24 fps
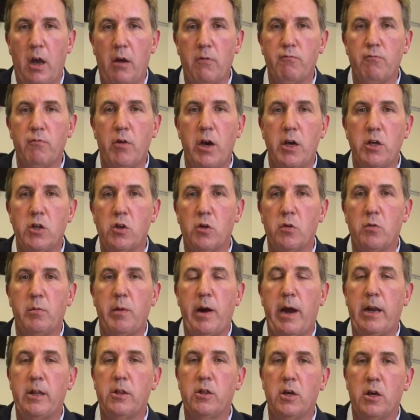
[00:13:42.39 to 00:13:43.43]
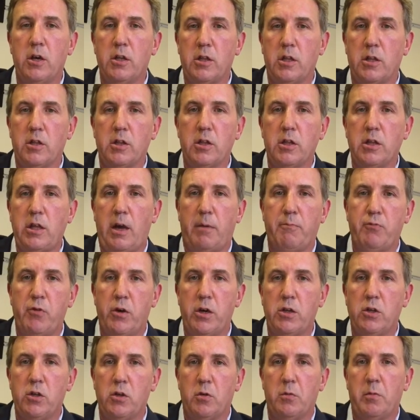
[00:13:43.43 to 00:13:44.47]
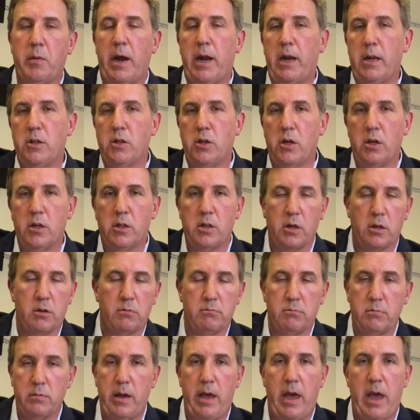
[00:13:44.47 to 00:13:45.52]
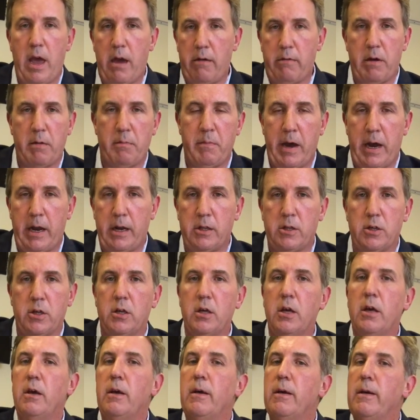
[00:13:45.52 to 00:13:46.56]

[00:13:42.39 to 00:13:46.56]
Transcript: and regional managers and sub-regional managers and area managers,